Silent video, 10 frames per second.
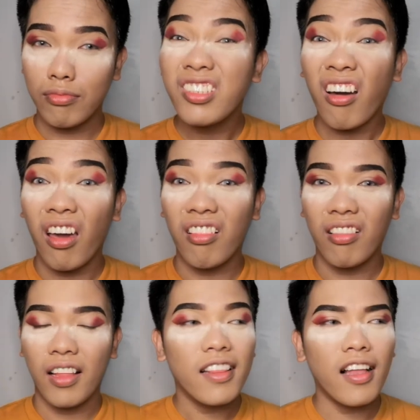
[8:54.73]
sakit.
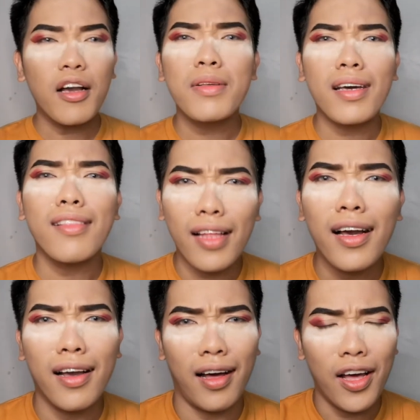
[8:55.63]
Talaga masakit
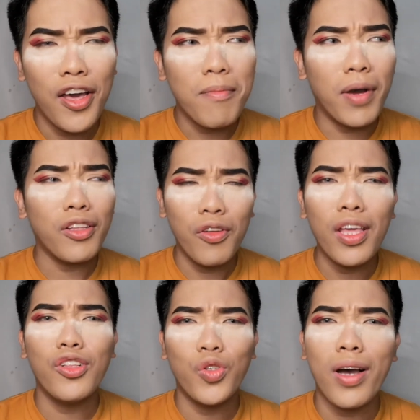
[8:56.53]
talaga. But you
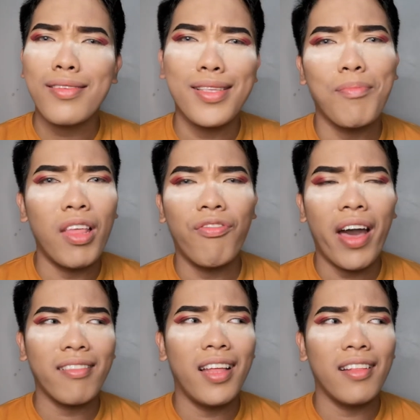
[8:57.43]
need to accept the
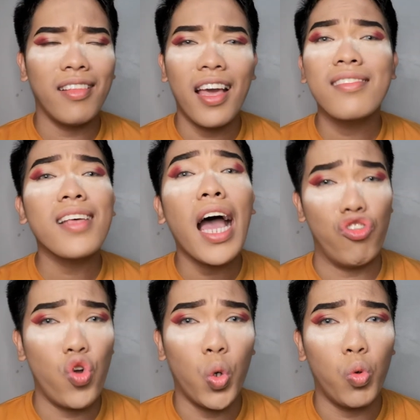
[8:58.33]
fact that it's a
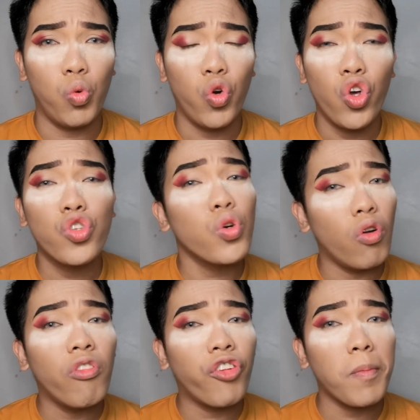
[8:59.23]
no. So,
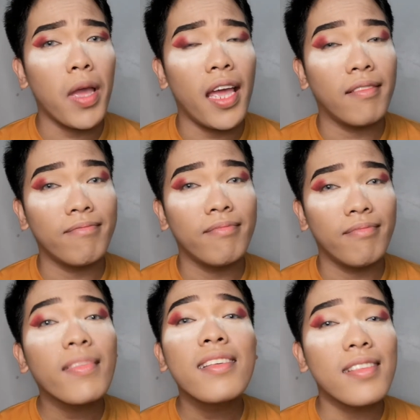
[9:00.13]
no for me.
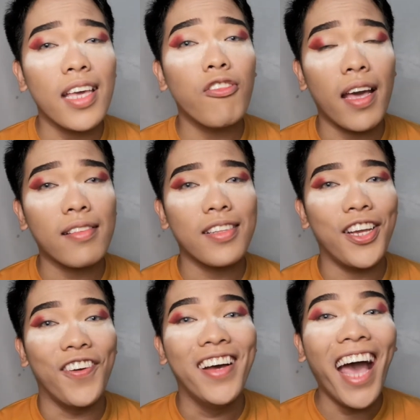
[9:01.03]
See you next year.